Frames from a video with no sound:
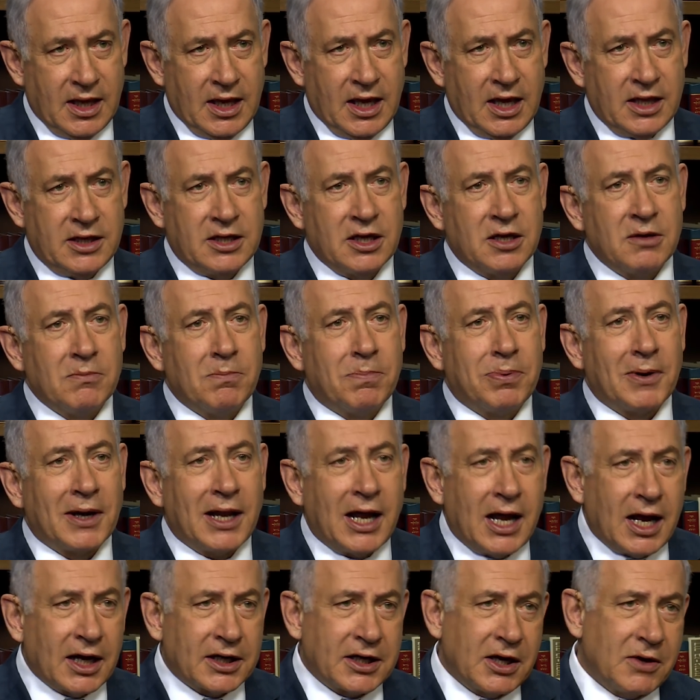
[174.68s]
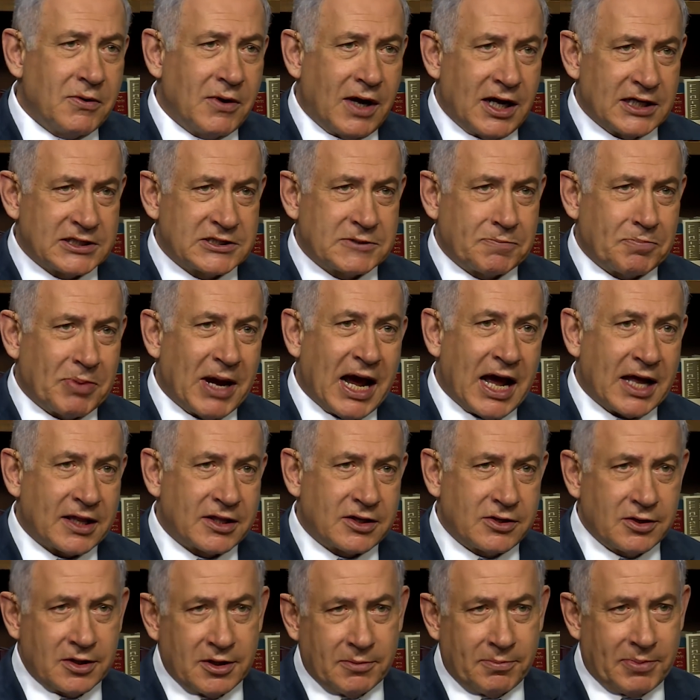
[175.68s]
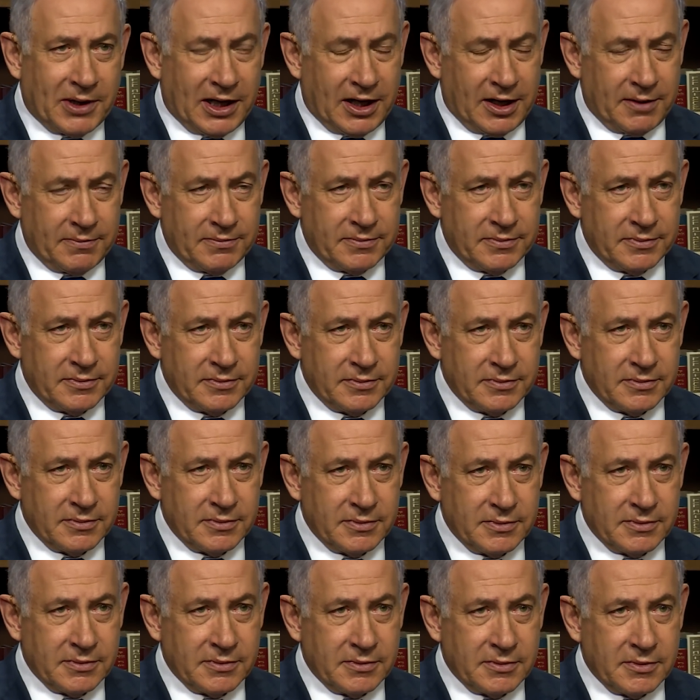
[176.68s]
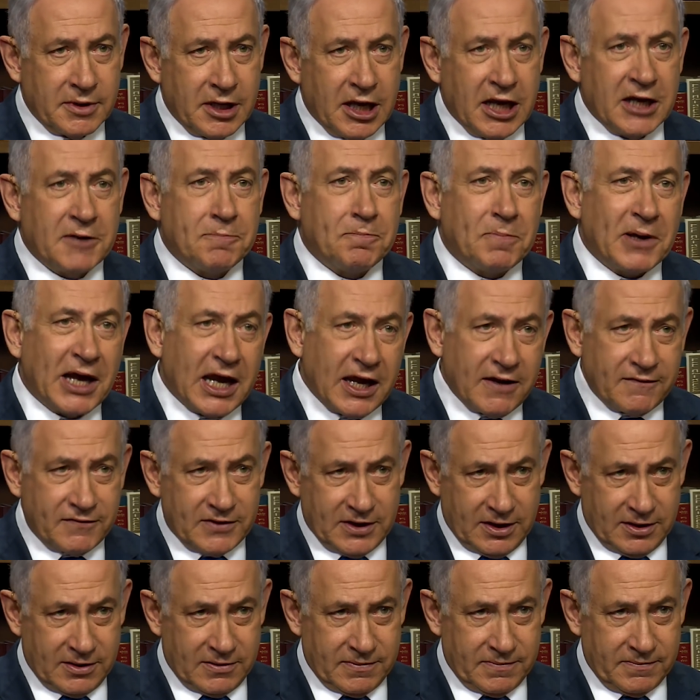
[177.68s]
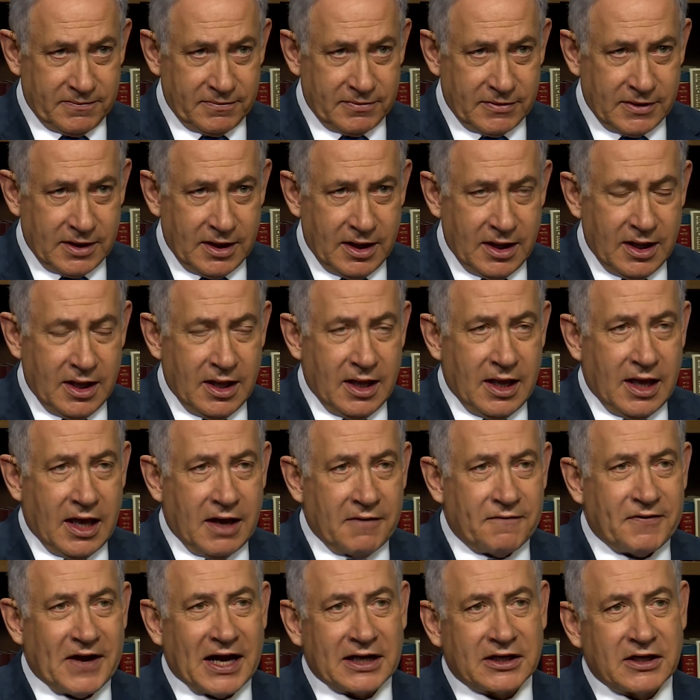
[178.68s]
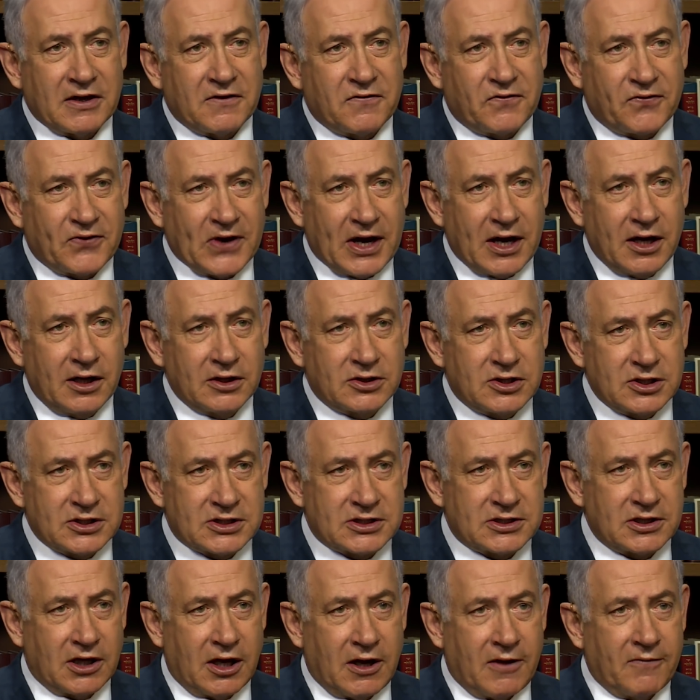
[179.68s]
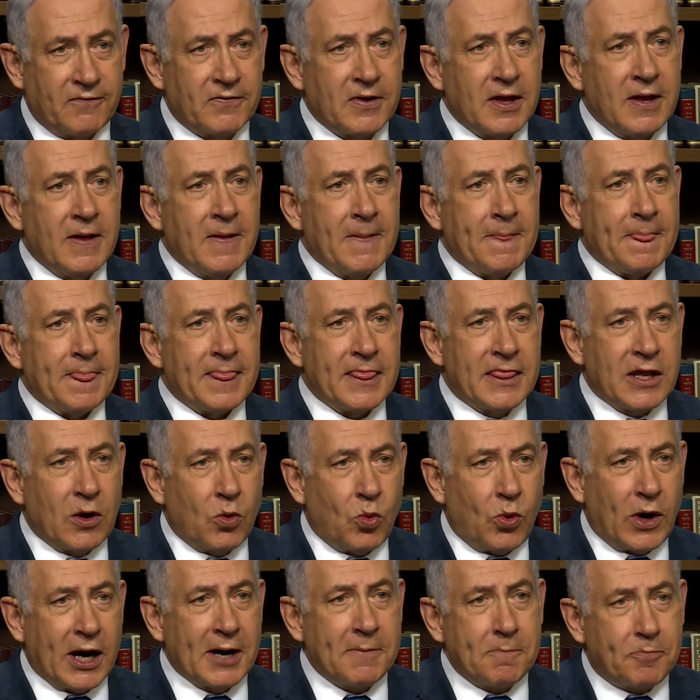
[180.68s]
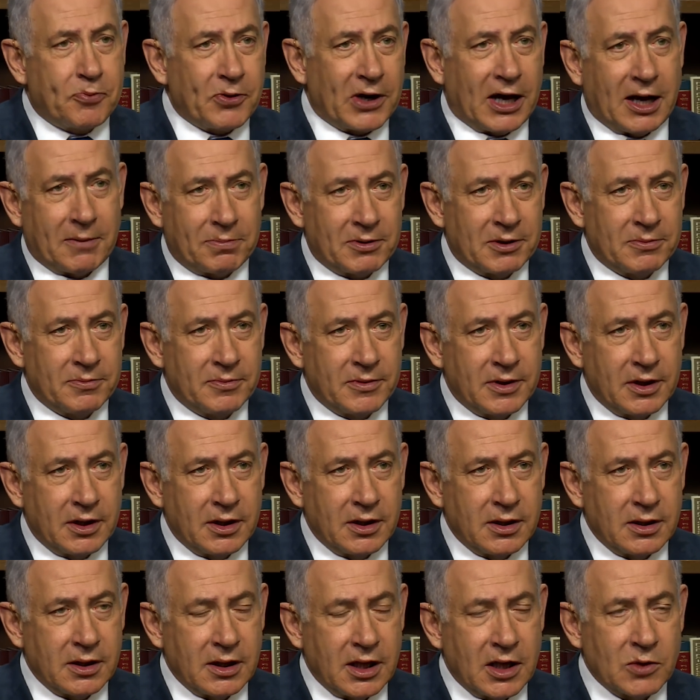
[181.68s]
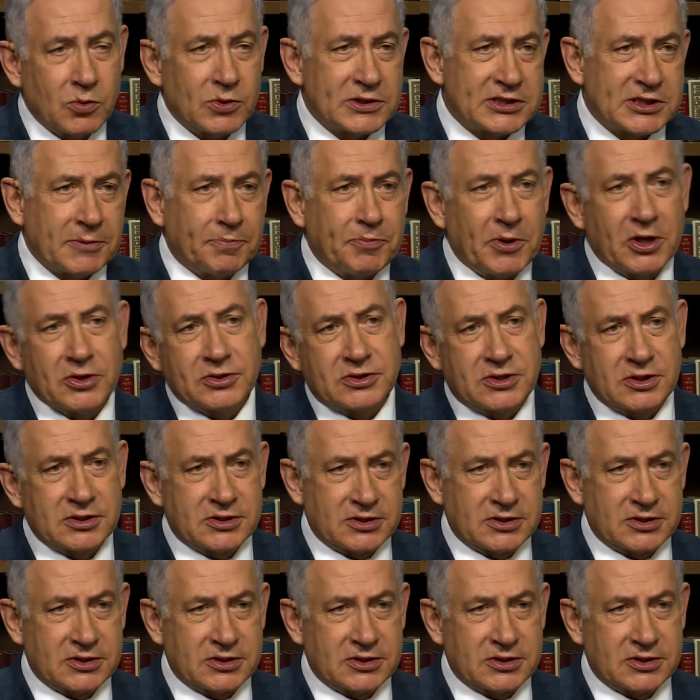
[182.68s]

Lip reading: It didn't block Iran's path to the bomb, it paved it. In fact, it failed to solve the one problem it was supposed to